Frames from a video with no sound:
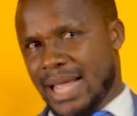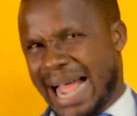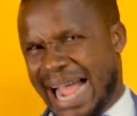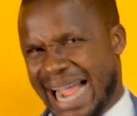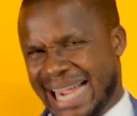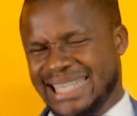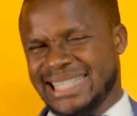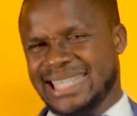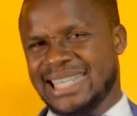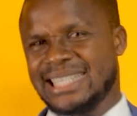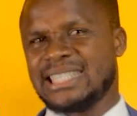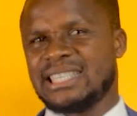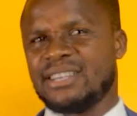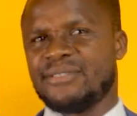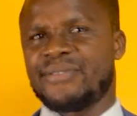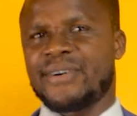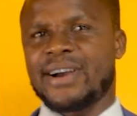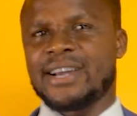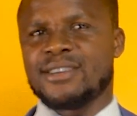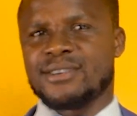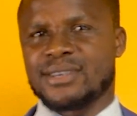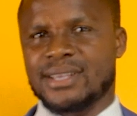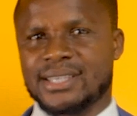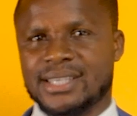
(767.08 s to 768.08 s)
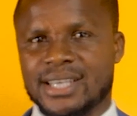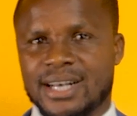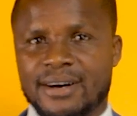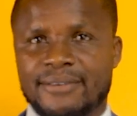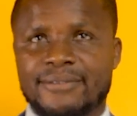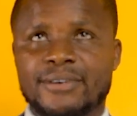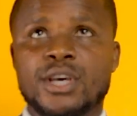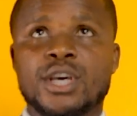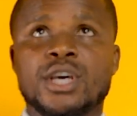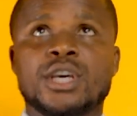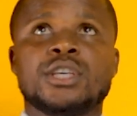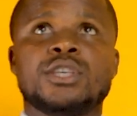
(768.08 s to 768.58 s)
identify
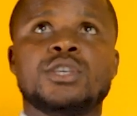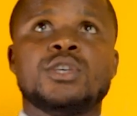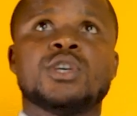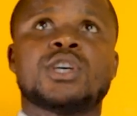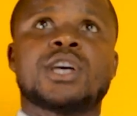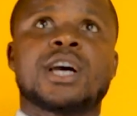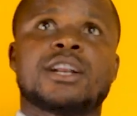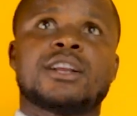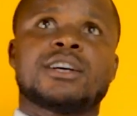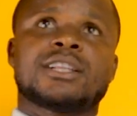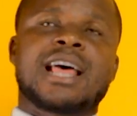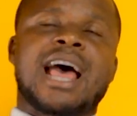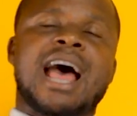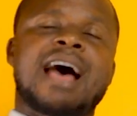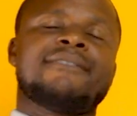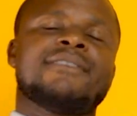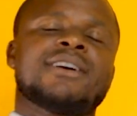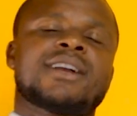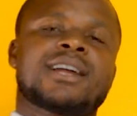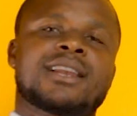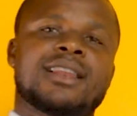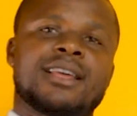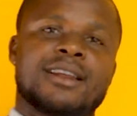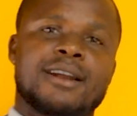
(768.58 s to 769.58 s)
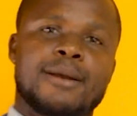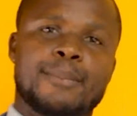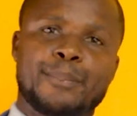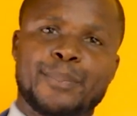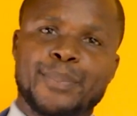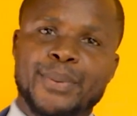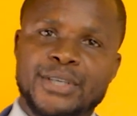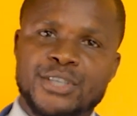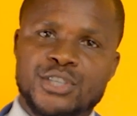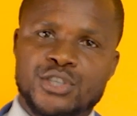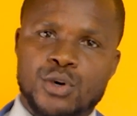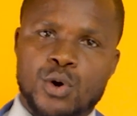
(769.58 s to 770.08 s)
yourself, you cannot have a clearer
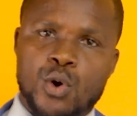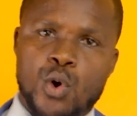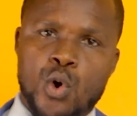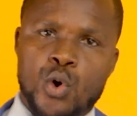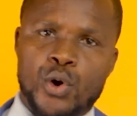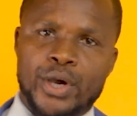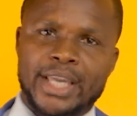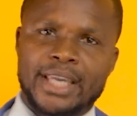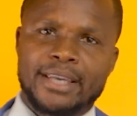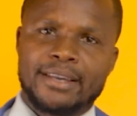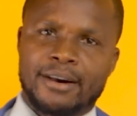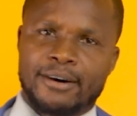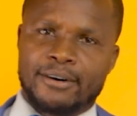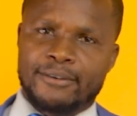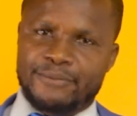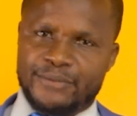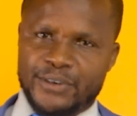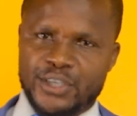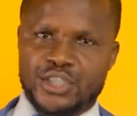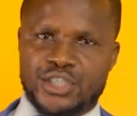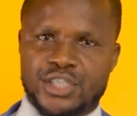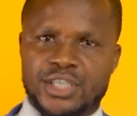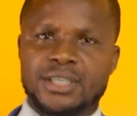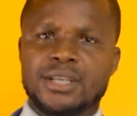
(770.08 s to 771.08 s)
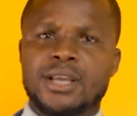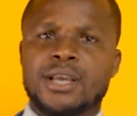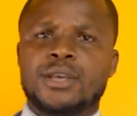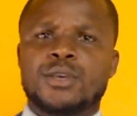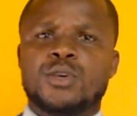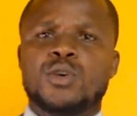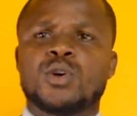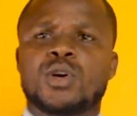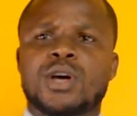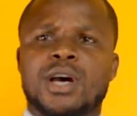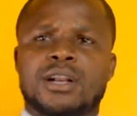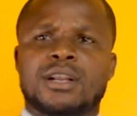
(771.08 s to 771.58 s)
picture or vision,
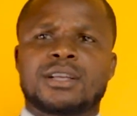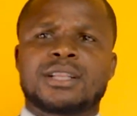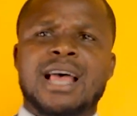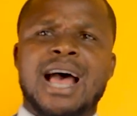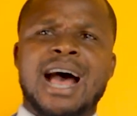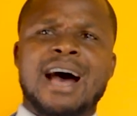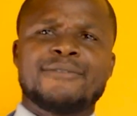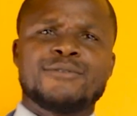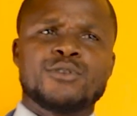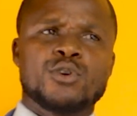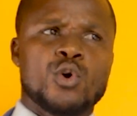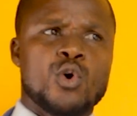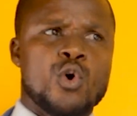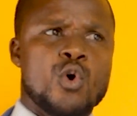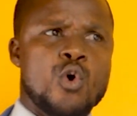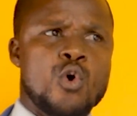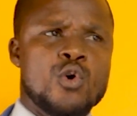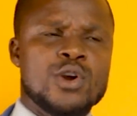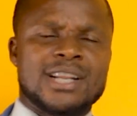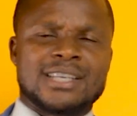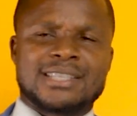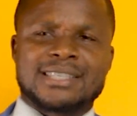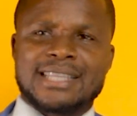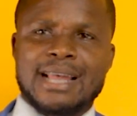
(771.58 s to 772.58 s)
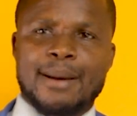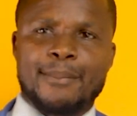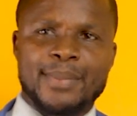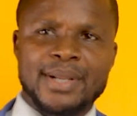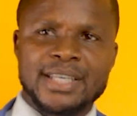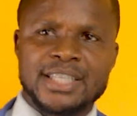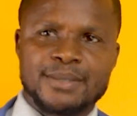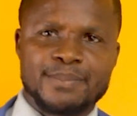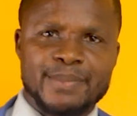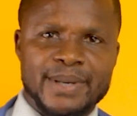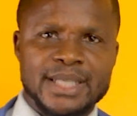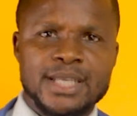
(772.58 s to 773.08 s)
you cannot have your own
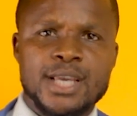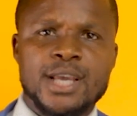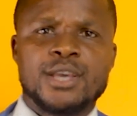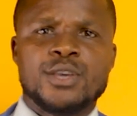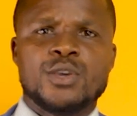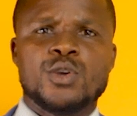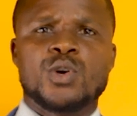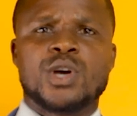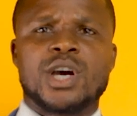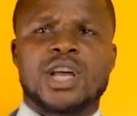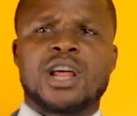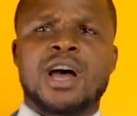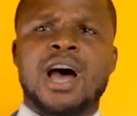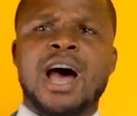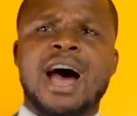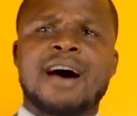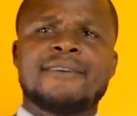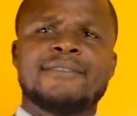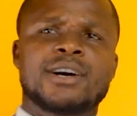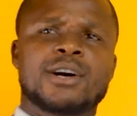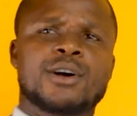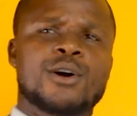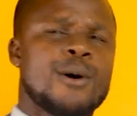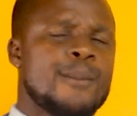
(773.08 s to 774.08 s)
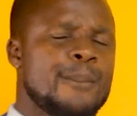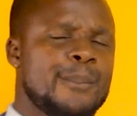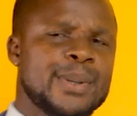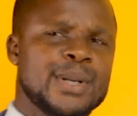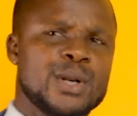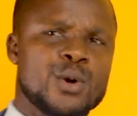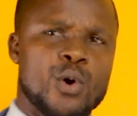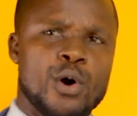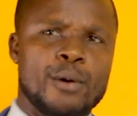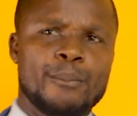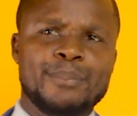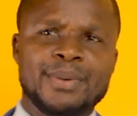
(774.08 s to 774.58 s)
establishment, you cannot have a company
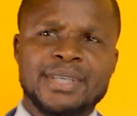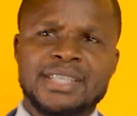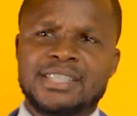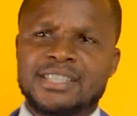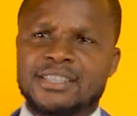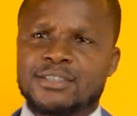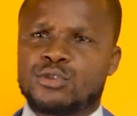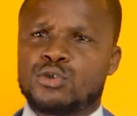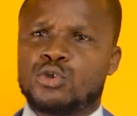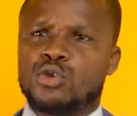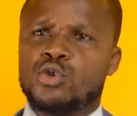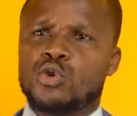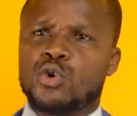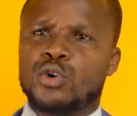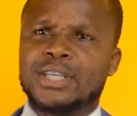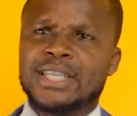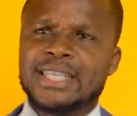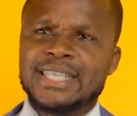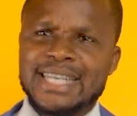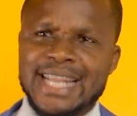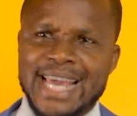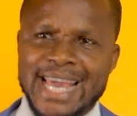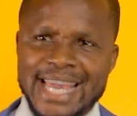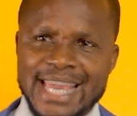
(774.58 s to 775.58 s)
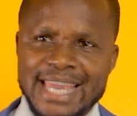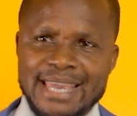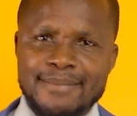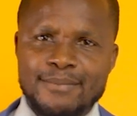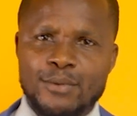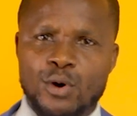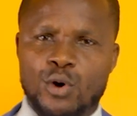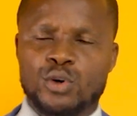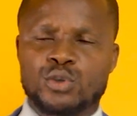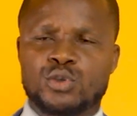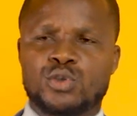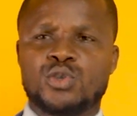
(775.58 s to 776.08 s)
or a business to your name
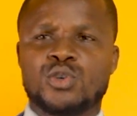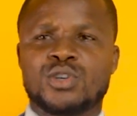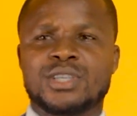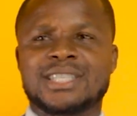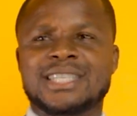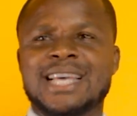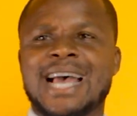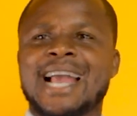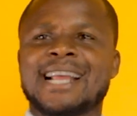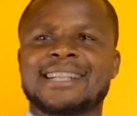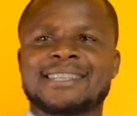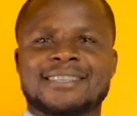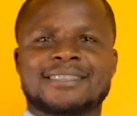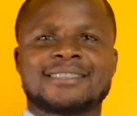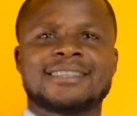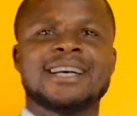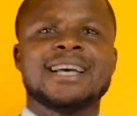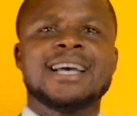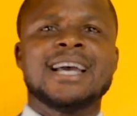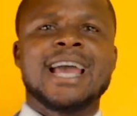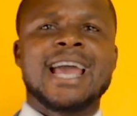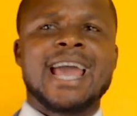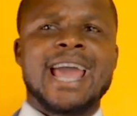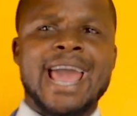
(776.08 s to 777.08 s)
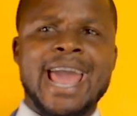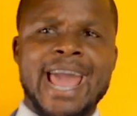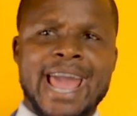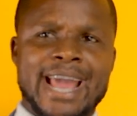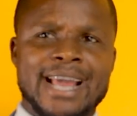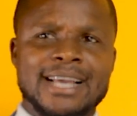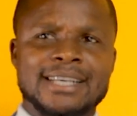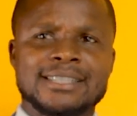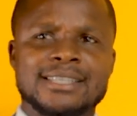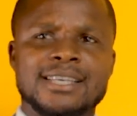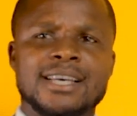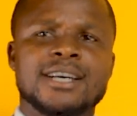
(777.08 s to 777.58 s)
or to your title.
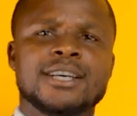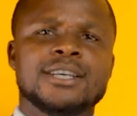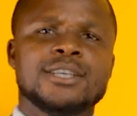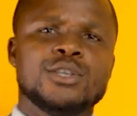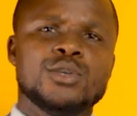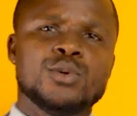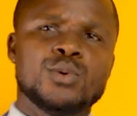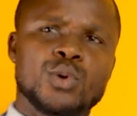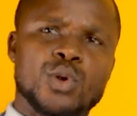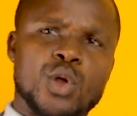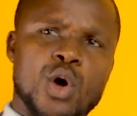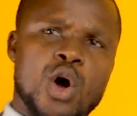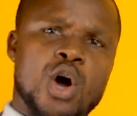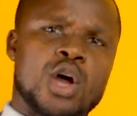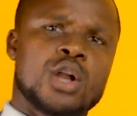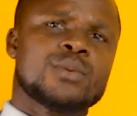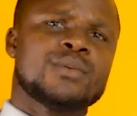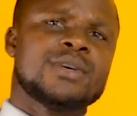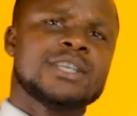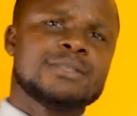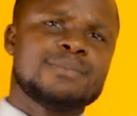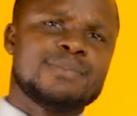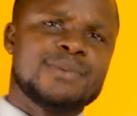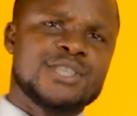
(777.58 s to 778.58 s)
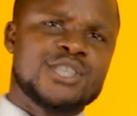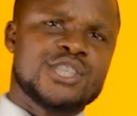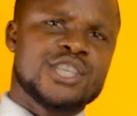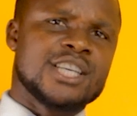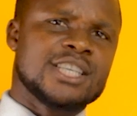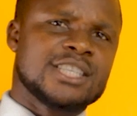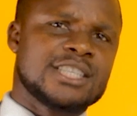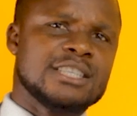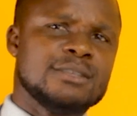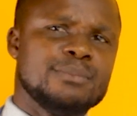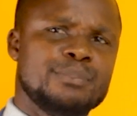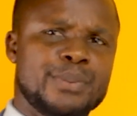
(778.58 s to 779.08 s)
Hence, you will always be
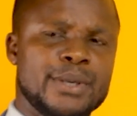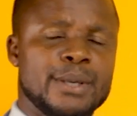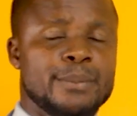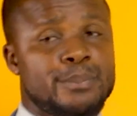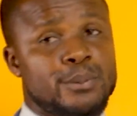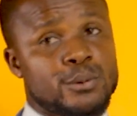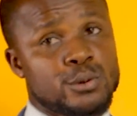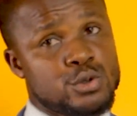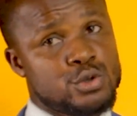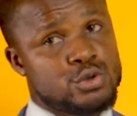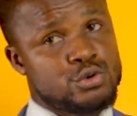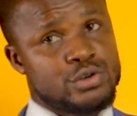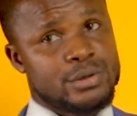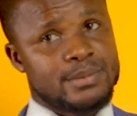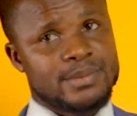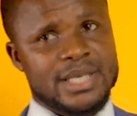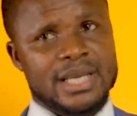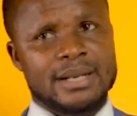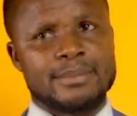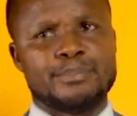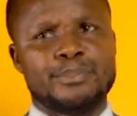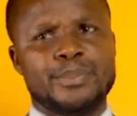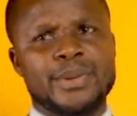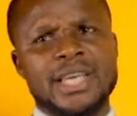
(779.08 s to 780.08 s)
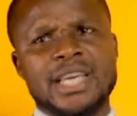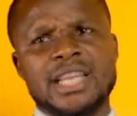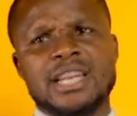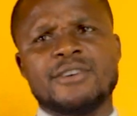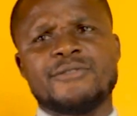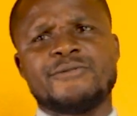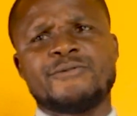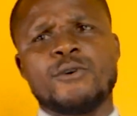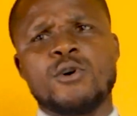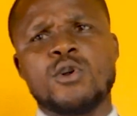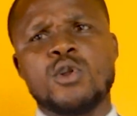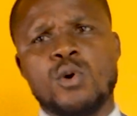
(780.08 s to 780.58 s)
chasing people's dreams, and being a
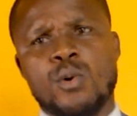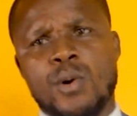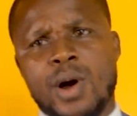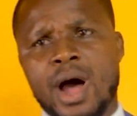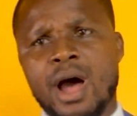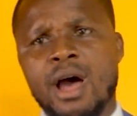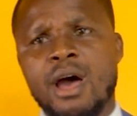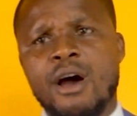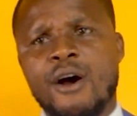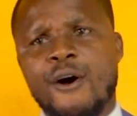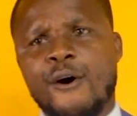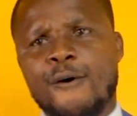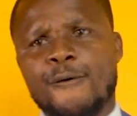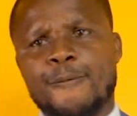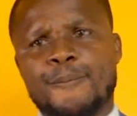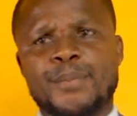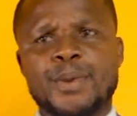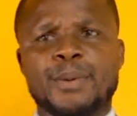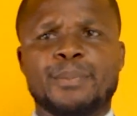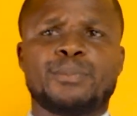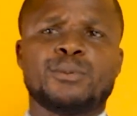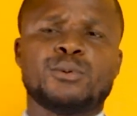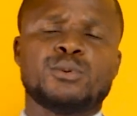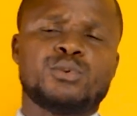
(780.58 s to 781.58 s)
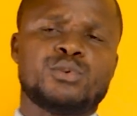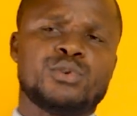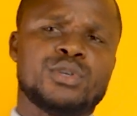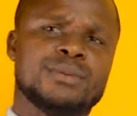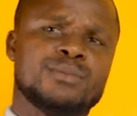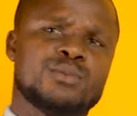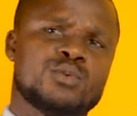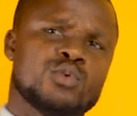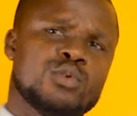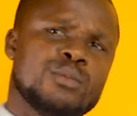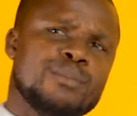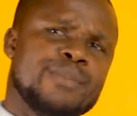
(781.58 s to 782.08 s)
follower of people's
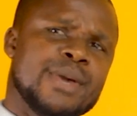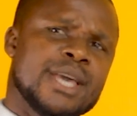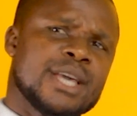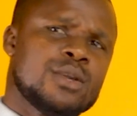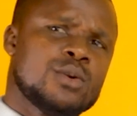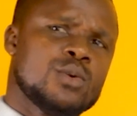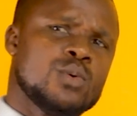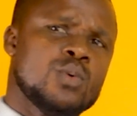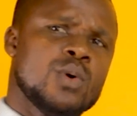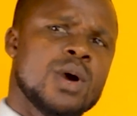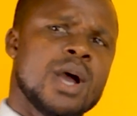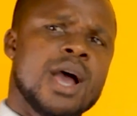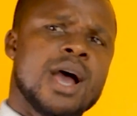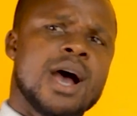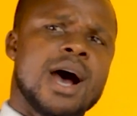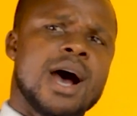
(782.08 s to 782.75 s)
dreams will make you